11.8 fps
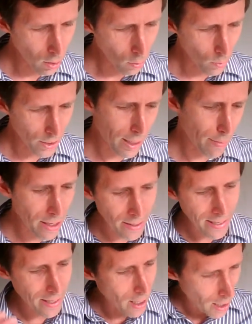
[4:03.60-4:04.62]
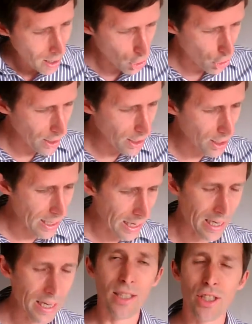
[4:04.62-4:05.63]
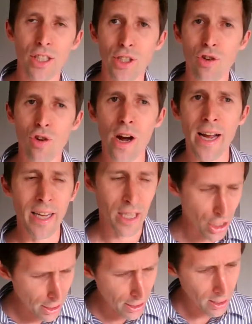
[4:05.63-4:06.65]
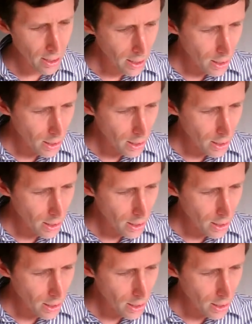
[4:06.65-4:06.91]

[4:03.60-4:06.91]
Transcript: We see Mary, she's crying, and she's